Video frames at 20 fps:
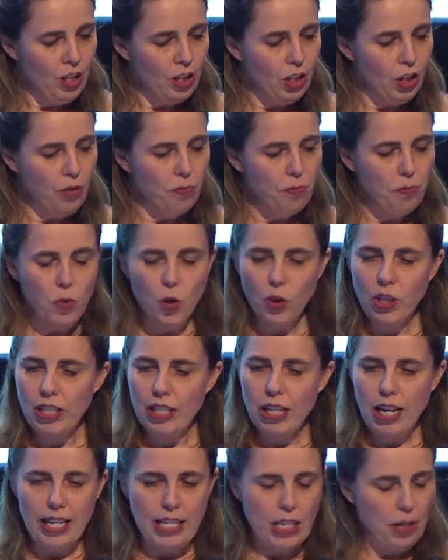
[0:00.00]
So more
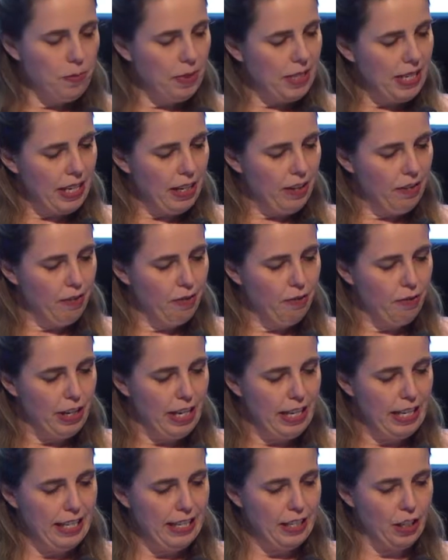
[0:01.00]
than 90% of
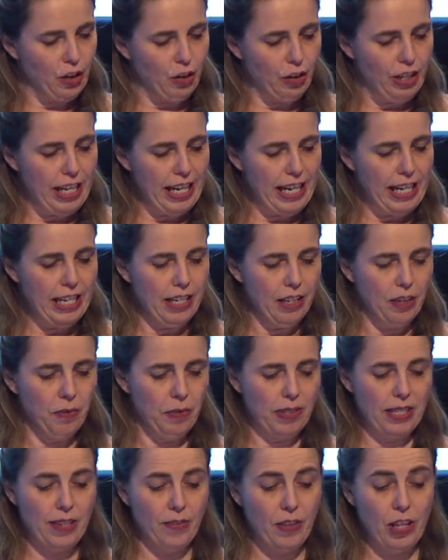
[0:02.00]
readers agreed,
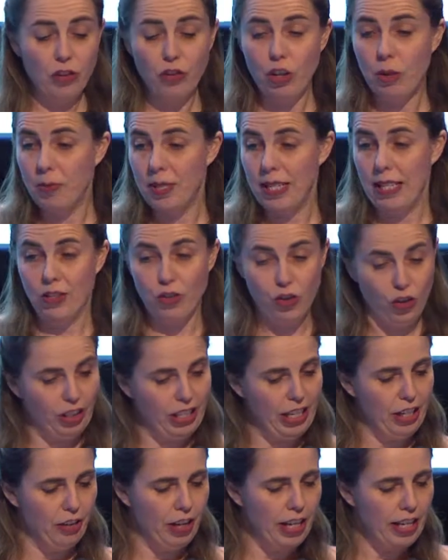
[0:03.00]
with 73%
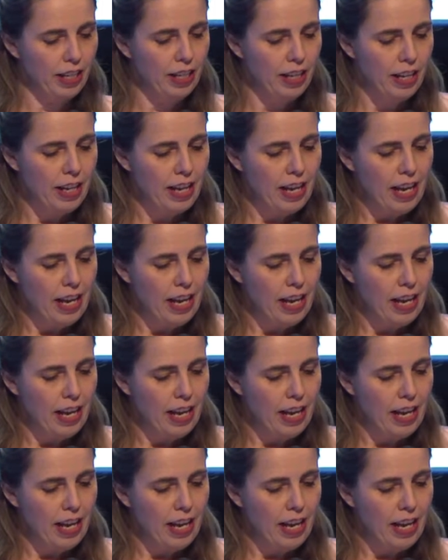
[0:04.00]
strongly agreeing,